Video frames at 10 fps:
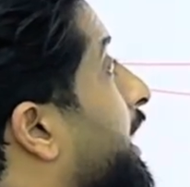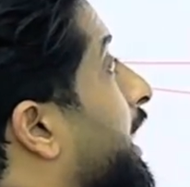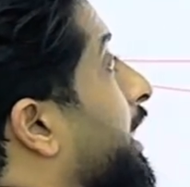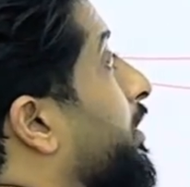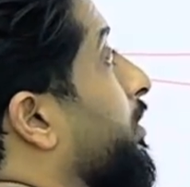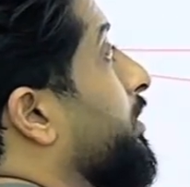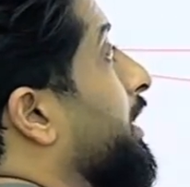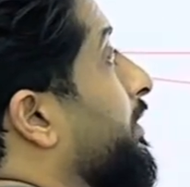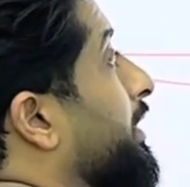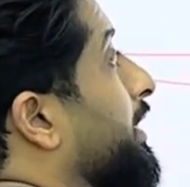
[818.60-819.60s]
at around
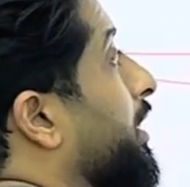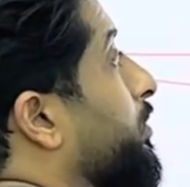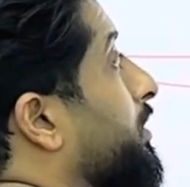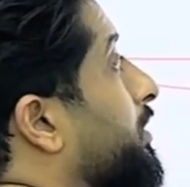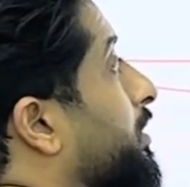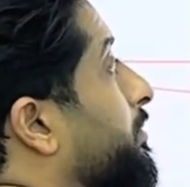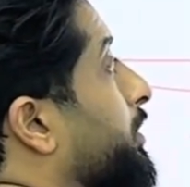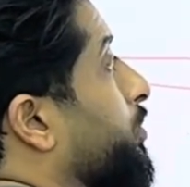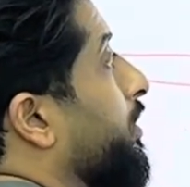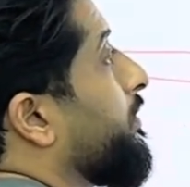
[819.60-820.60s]
7,000 dirham
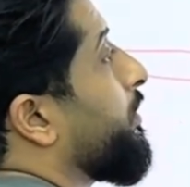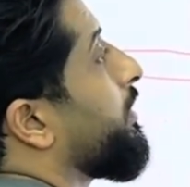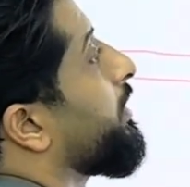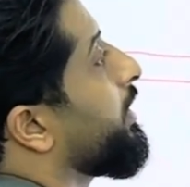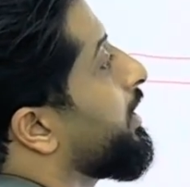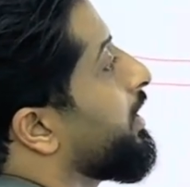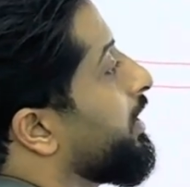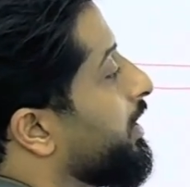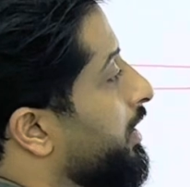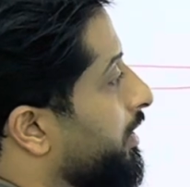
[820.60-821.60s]
per square foot.
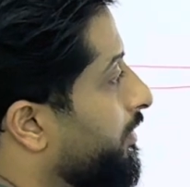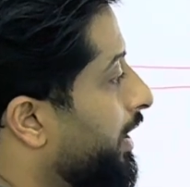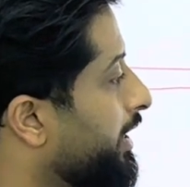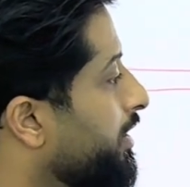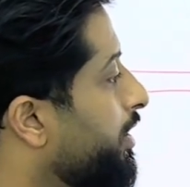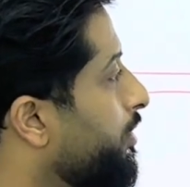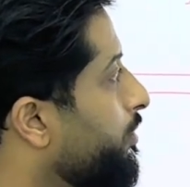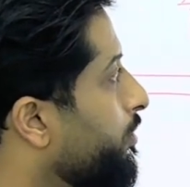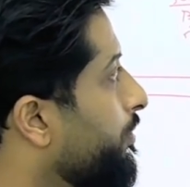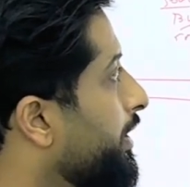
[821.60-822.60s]
Right
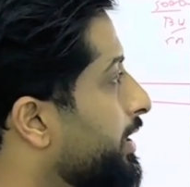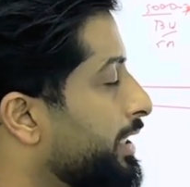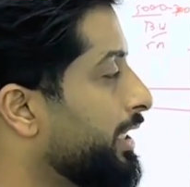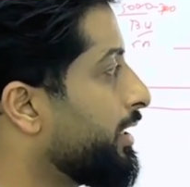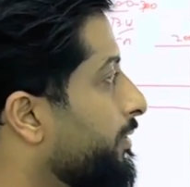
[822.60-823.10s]
now we are dealing